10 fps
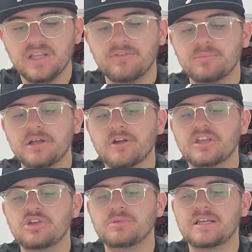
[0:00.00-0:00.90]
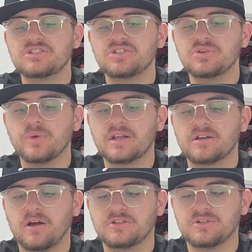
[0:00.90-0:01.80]
If a player accumulates 2 red
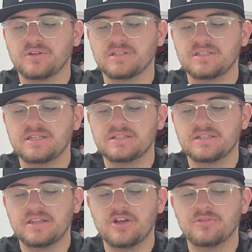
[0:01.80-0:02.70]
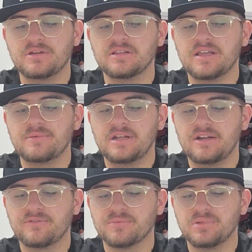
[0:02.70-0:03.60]
cards during the season, they will be
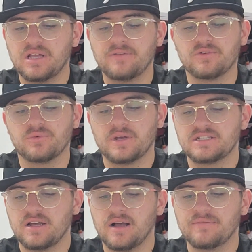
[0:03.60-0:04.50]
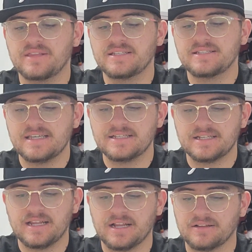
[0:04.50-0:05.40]
eliminated from play for the rest of the
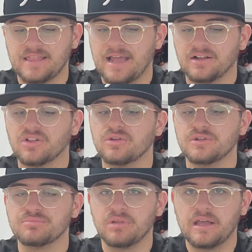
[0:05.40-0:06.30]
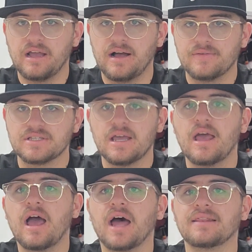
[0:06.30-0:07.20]
season, and that includes playoffs,
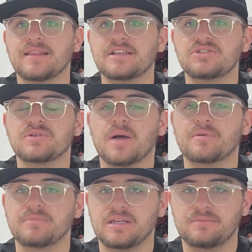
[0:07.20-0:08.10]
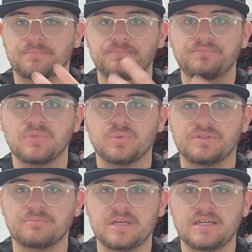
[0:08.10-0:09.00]
unless you come and meet
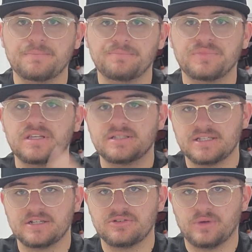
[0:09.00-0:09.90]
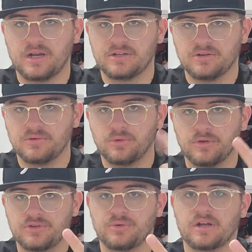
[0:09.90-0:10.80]
with me, the assistant director, or
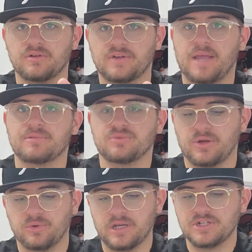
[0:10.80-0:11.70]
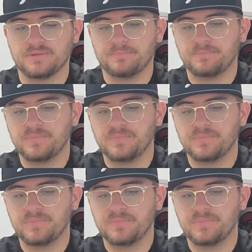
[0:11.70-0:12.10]
the director of campus recreation.